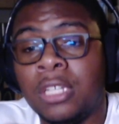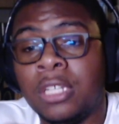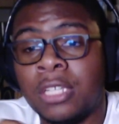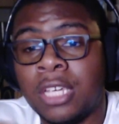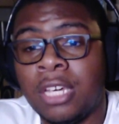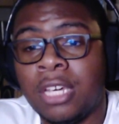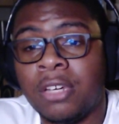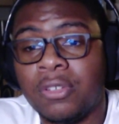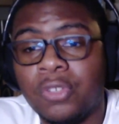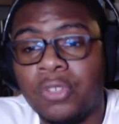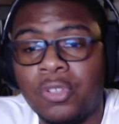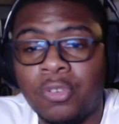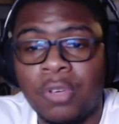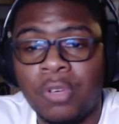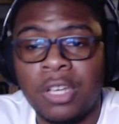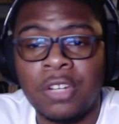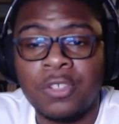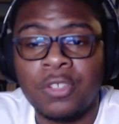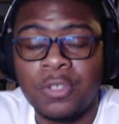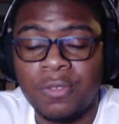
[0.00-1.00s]
character
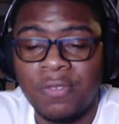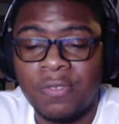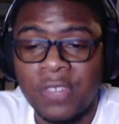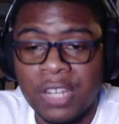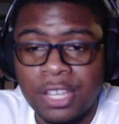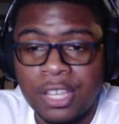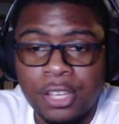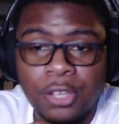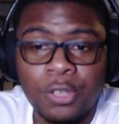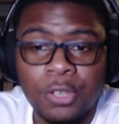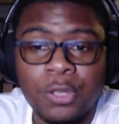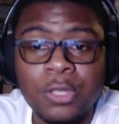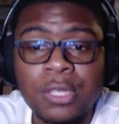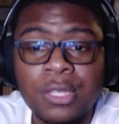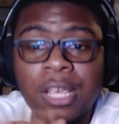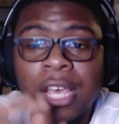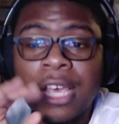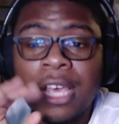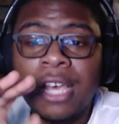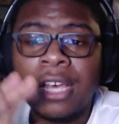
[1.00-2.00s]
creators videos,
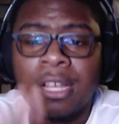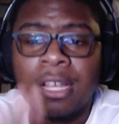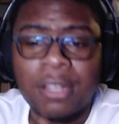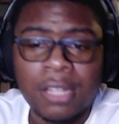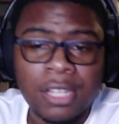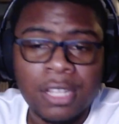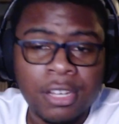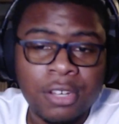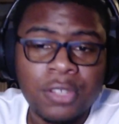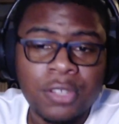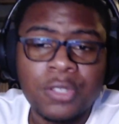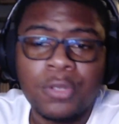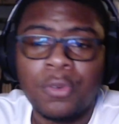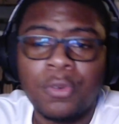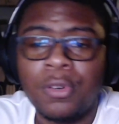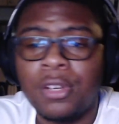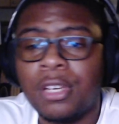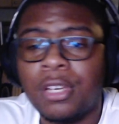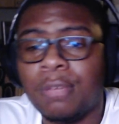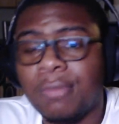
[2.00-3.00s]

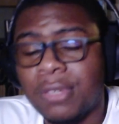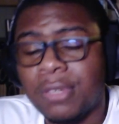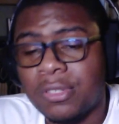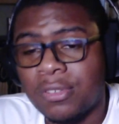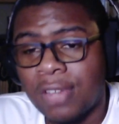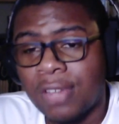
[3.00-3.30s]
Larryzor and Mr.